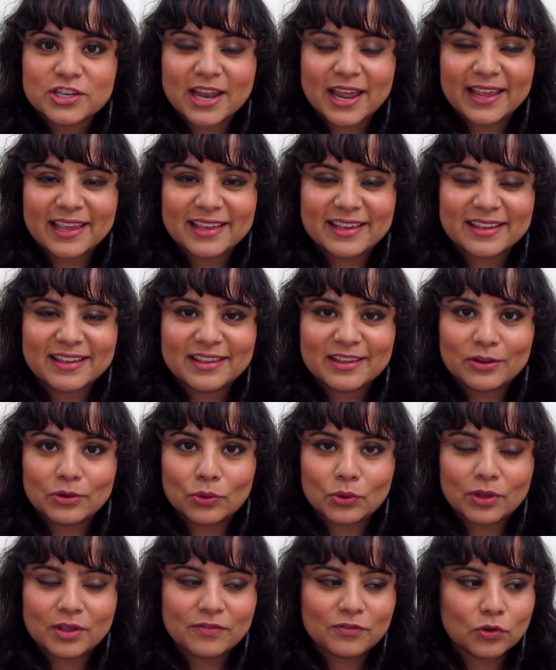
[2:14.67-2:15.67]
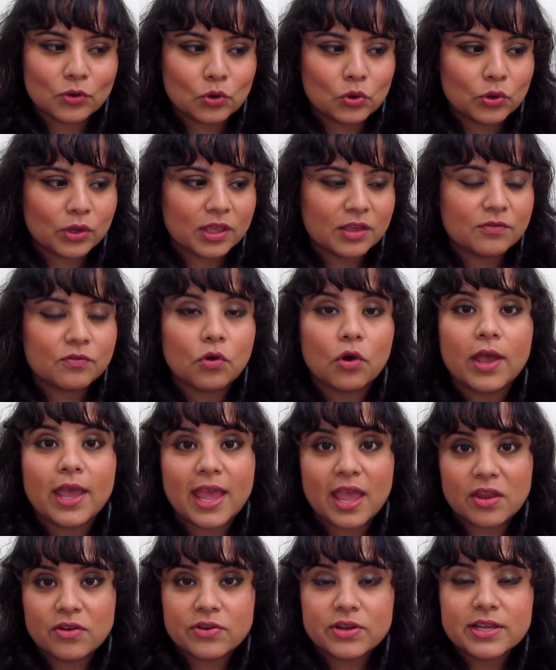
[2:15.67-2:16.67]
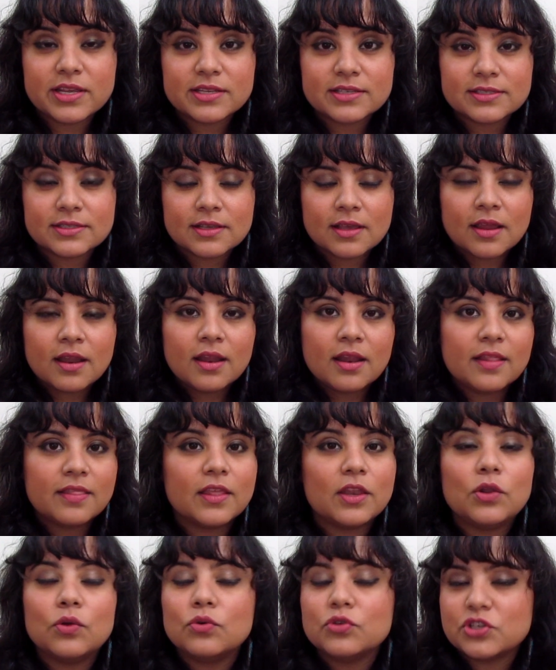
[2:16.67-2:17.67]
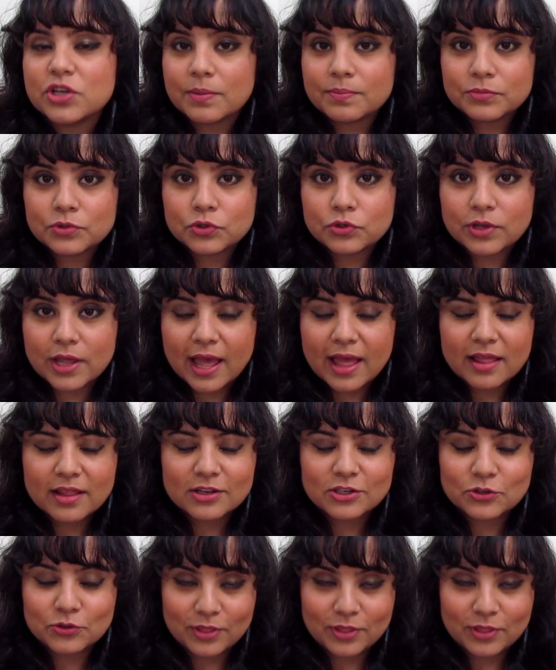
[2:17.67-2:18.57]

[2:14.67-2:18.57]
Like, you know, if you're looking for Aries, then you jump to that